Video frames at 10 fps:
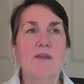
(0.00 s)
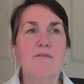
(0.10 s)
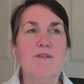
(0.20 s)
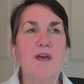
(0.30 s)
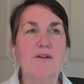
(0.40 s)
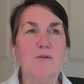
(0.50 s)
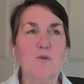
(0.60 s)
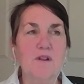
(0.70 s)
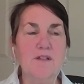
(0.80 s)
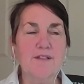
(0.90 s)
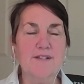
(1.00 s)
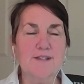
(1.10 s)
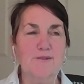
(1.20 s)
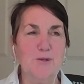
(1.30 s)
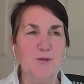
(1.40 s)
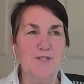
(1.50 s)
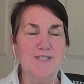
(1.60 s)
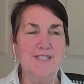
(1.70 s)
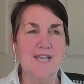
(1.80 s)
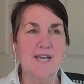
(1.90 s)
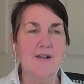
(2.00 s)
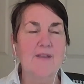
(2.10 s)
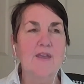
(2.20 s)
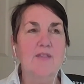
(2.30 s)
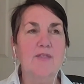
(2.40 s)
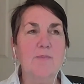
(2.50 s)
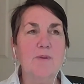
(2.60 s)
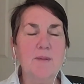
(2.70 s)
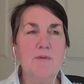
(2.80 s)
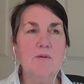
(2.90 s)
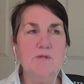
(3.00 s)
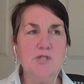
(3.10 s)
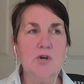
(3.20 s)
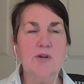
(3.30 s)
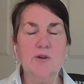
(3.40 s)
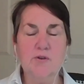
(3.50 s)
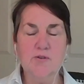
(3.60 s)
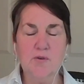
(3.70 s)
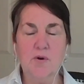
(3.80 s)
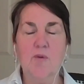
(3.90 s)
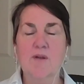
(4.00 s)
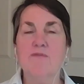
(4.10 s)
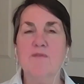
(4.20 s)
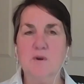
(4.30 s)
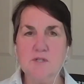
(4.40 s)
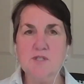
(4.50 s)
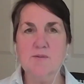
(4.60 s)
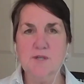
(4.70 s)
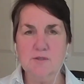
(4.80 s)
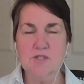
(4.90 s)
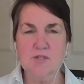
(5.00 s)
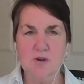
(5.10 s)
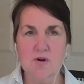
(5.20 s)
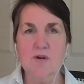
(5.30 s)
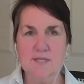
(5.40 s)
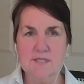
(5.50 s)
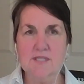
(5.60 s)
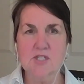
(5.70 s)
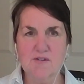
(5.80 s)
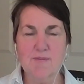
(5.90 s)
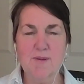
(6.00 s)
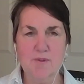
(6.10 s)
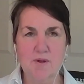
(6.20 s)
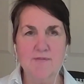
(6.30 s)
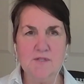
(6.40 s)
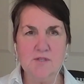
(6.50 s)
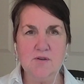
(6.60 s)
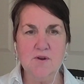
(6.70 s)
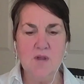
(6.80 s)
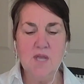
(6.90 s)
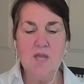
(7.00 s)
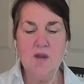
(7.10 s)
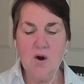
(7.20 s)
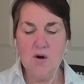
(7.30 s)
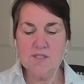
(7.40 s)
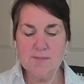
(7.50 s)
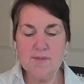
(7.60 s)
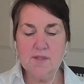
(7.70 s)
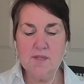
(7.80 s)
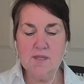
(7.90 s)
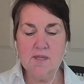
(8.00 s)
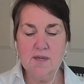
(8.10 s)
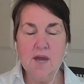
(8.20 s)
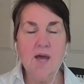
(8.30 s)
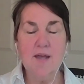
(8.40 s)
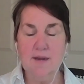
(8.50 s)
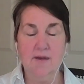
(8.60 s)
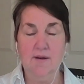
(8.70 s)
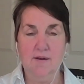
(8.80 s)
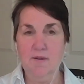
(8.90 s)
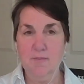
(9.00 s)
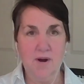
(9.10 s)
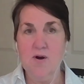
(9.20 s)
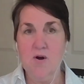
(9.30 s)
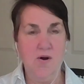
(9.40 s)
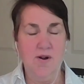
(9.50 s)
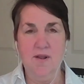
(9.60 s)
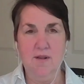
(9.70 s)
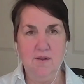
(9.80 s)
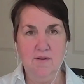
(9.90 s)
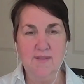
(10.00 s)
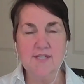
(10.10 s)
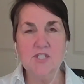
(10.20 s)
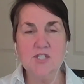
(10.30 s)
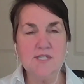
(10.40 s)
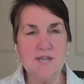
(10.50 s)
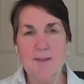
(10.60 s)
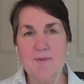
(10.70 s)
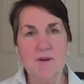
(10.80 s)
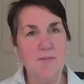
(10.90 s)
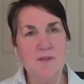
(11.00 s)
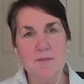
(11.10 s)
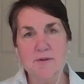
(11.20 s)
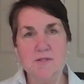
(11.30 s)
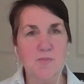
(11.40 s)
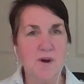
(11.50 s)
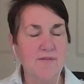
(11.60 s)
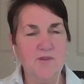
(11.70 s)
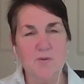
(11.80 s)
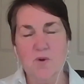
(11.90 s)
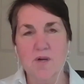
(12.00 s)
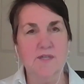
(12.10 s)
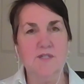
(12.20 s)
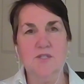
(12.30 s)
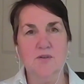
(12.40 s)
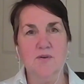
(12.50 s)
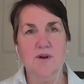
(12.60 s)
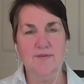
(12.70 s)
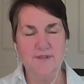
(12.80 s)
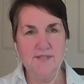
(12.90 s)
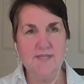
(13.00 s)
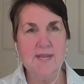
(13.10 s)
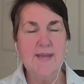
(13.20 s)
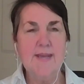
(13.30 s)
In fact, one of the things I've learned is that the people who darken your doorway first when you start as the chief people officer are typically not the priority. They just happen to be the most brave to walk into your office.